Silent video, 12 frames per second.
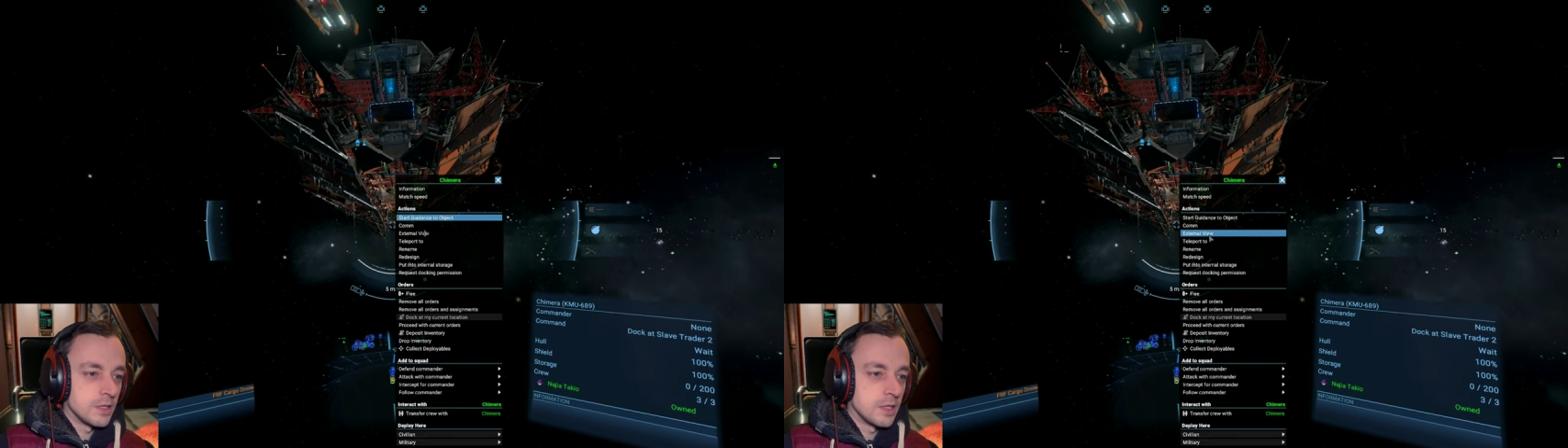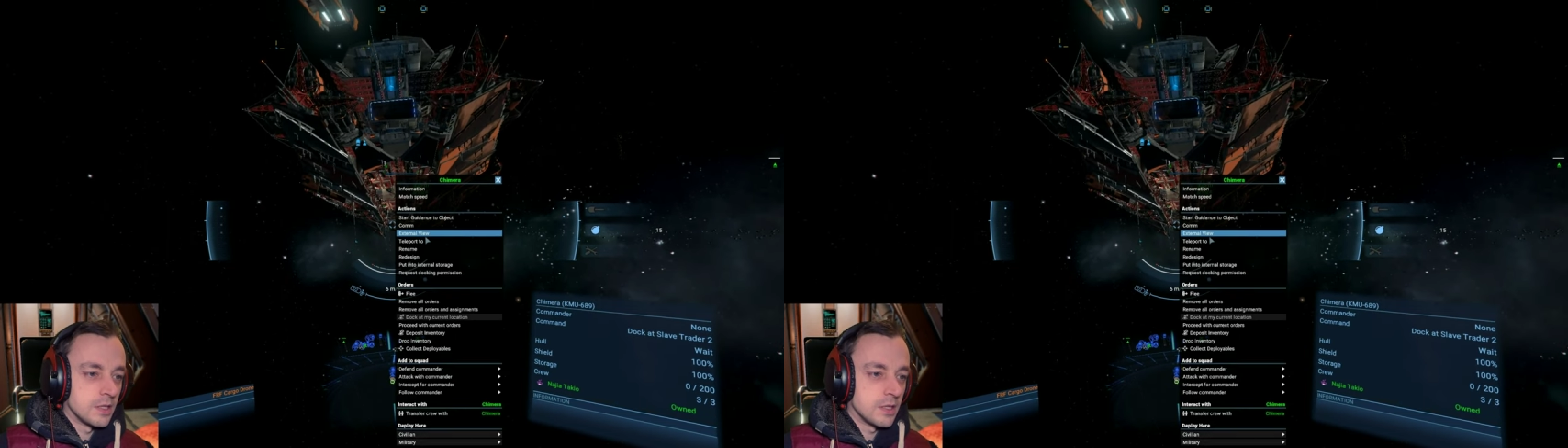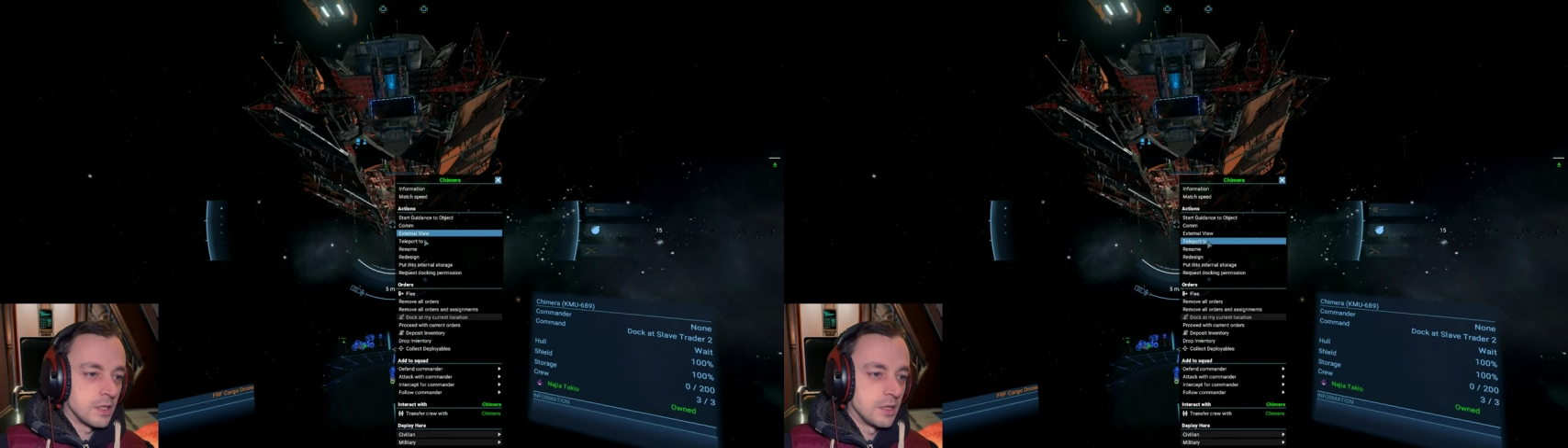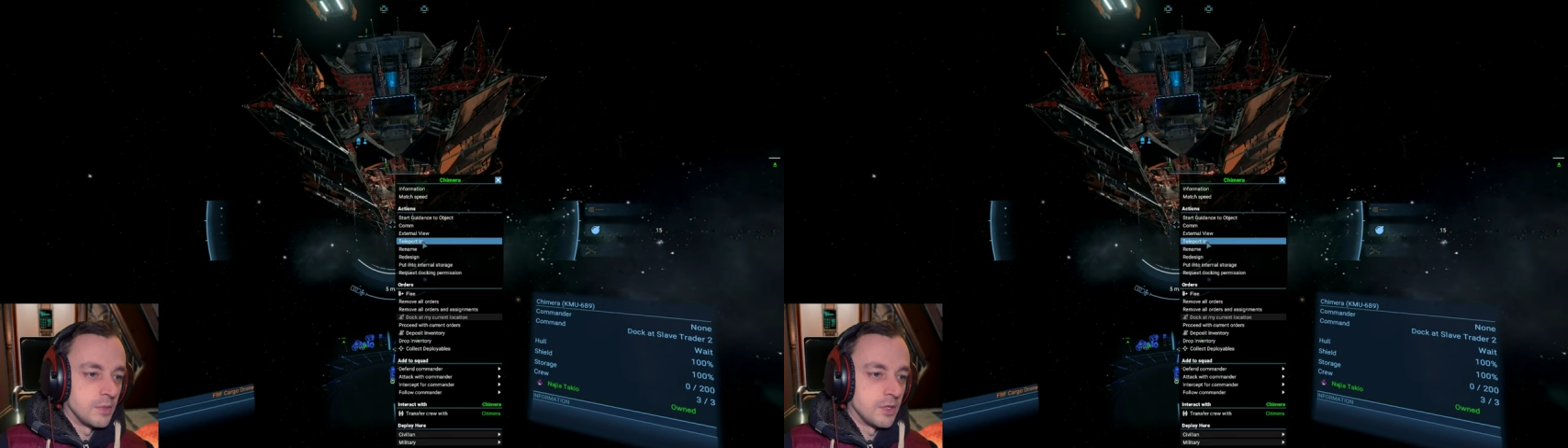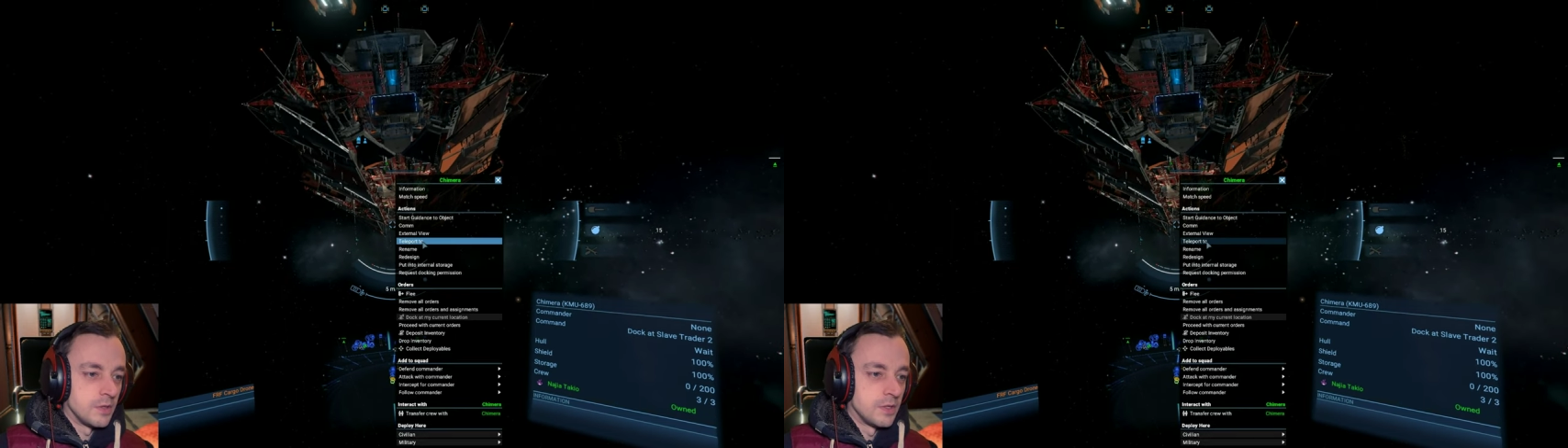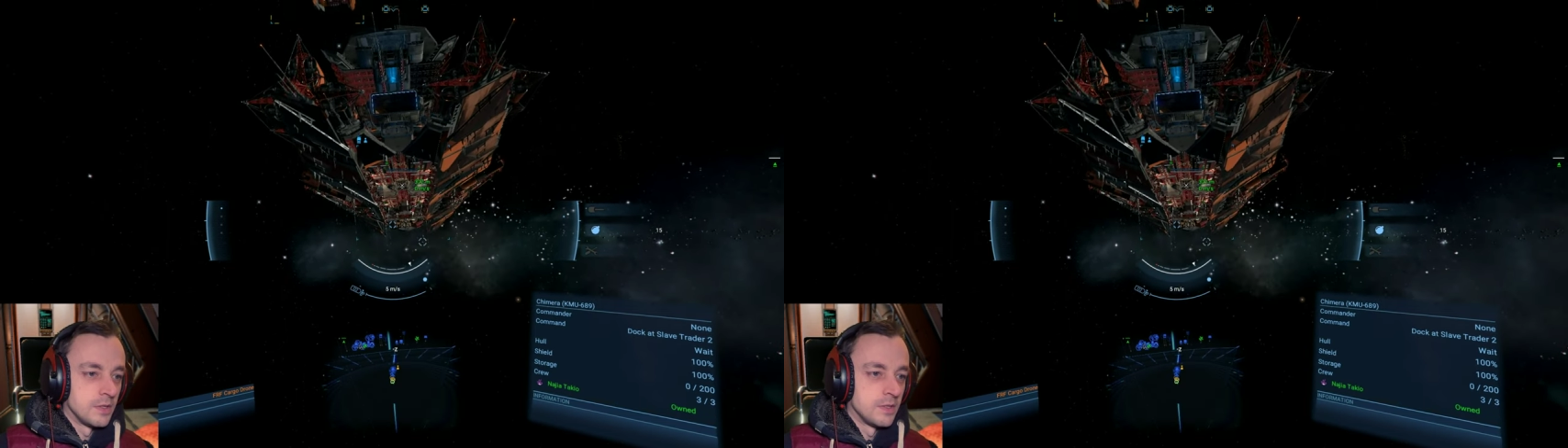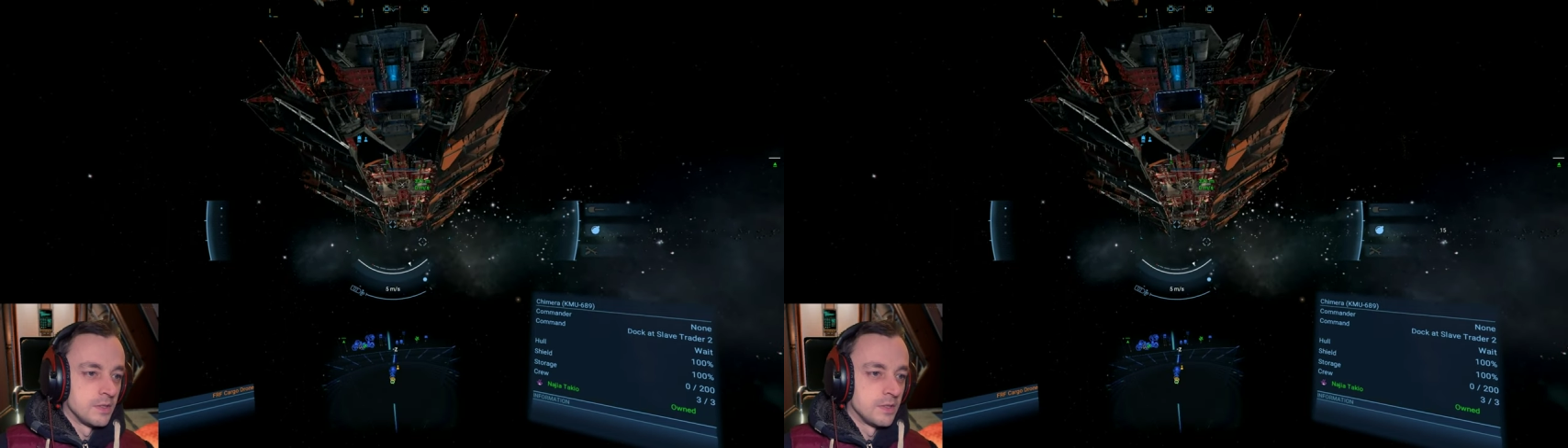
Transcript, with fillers: to that Chimera.